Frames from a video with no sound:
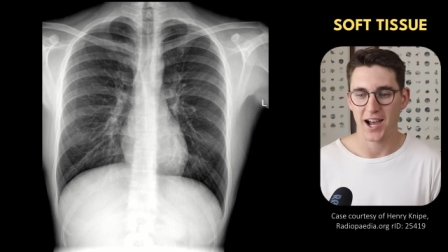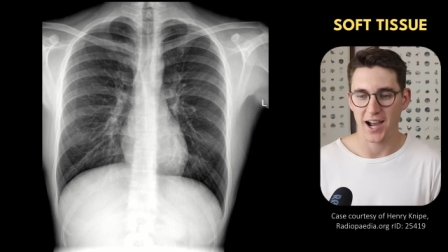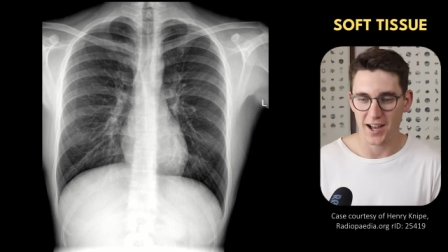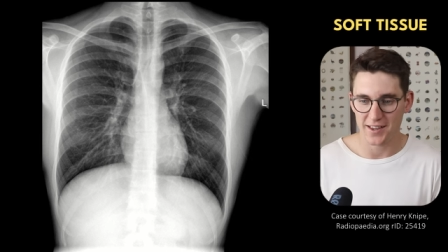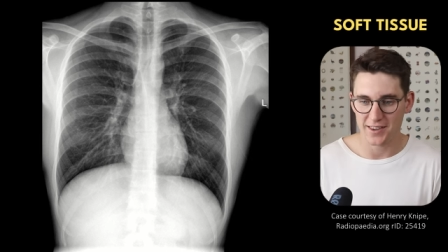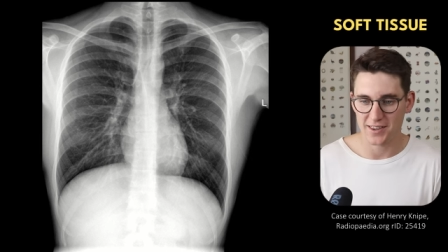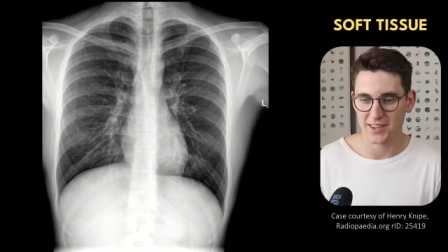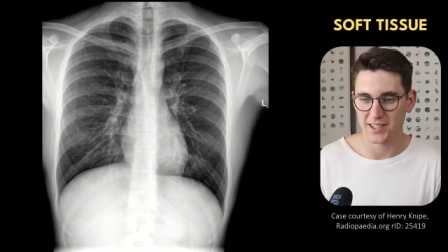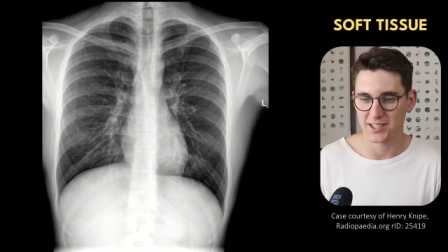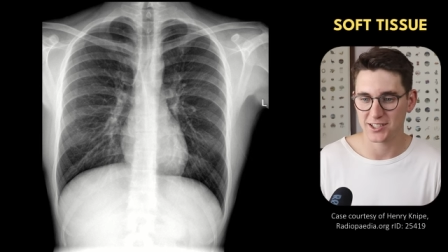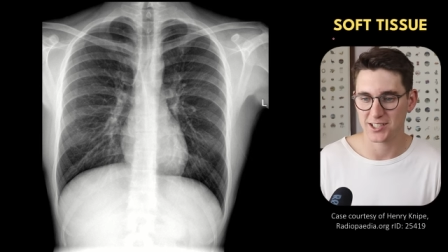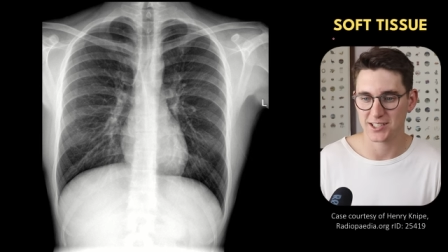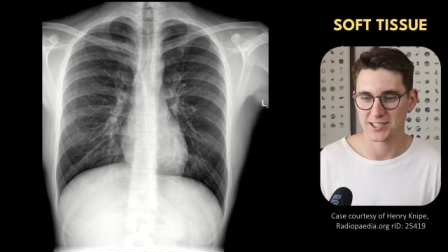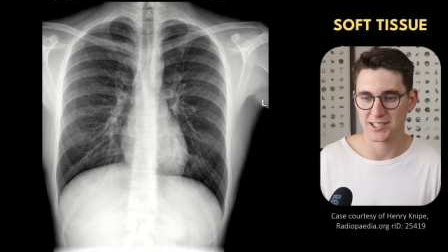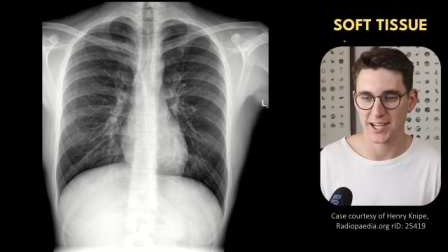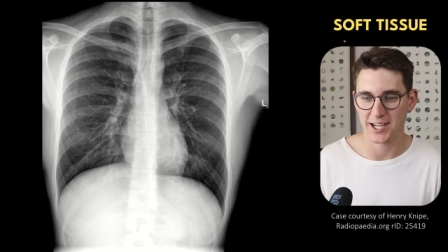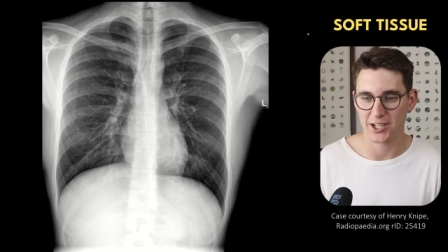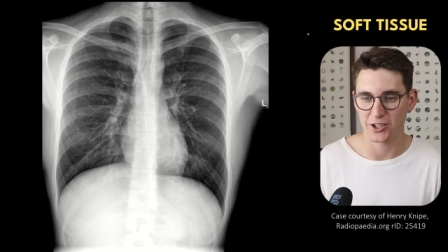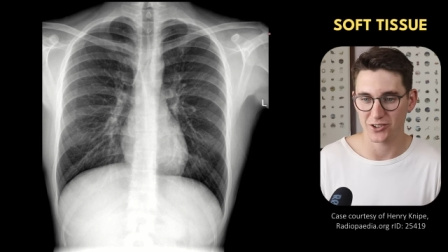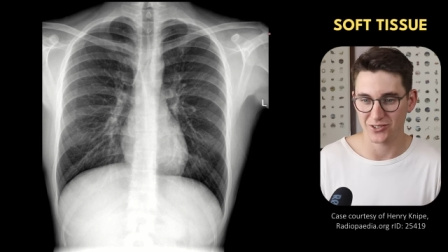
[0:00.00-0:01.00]
other than to
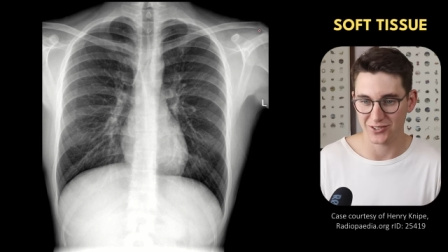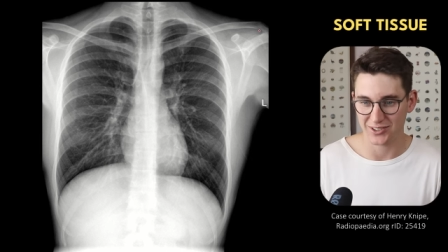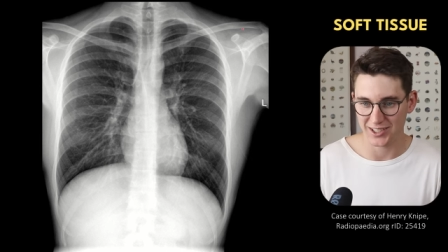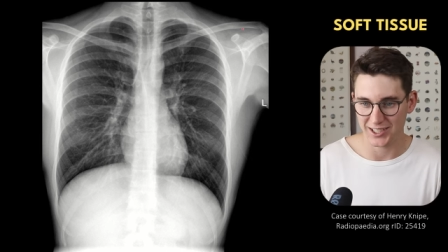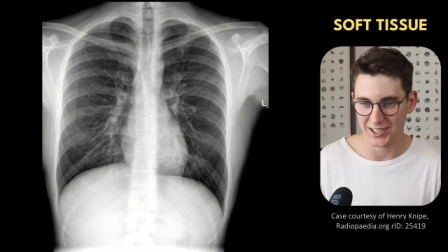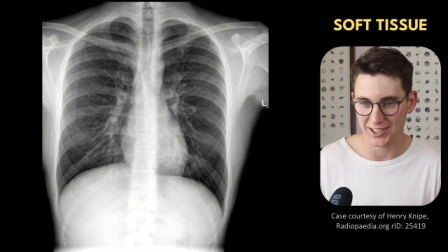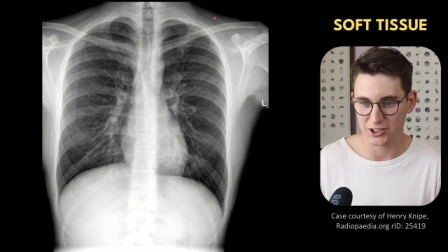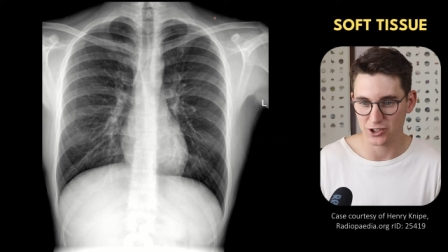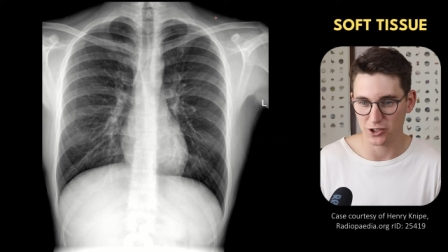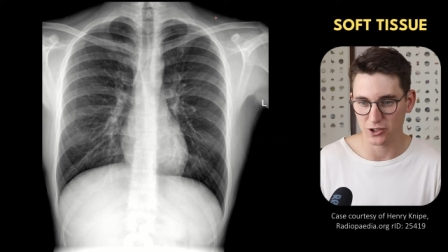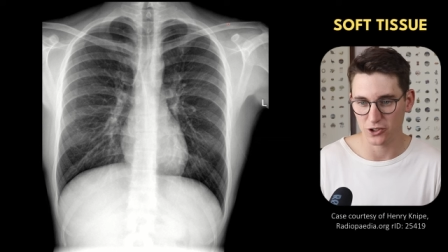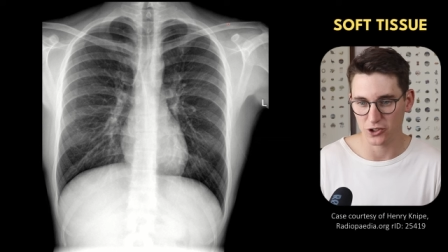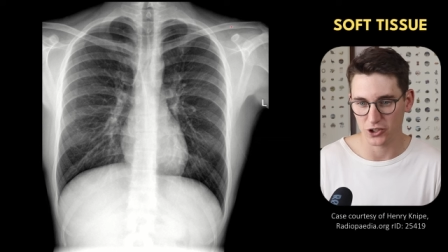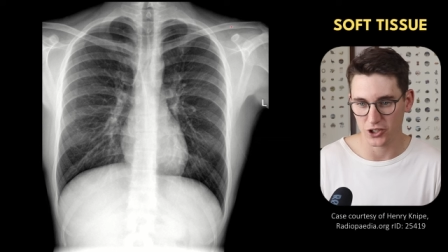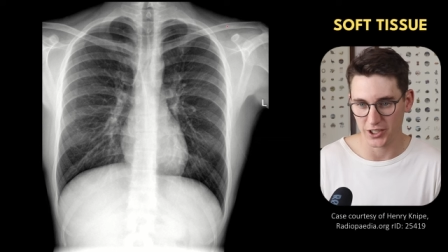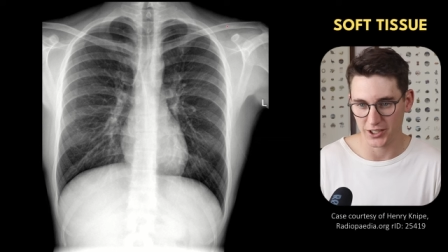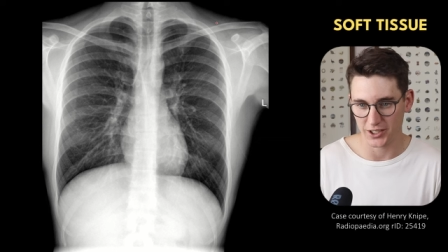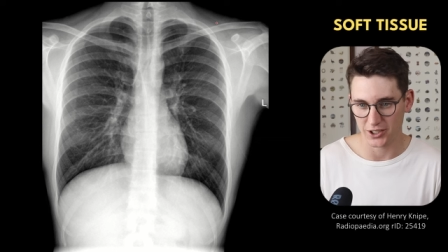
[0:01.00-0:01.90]
say you need to look